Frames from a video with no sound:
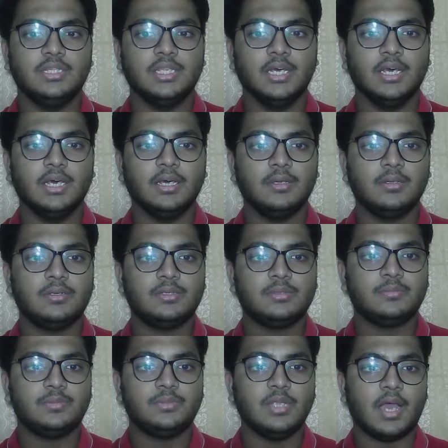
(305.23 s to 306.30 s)
The
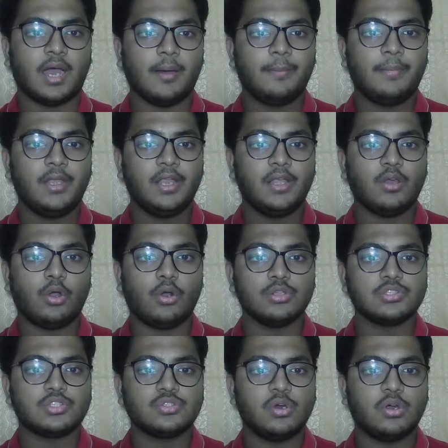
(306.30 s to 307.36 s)
update
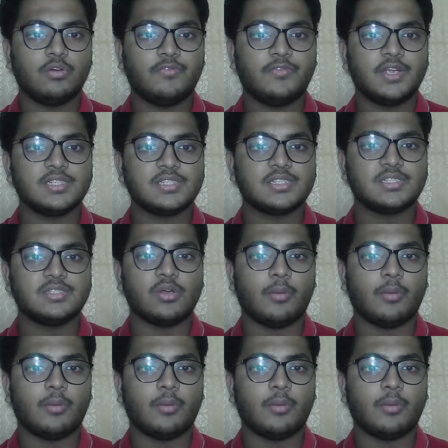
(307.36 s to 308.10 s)
also offers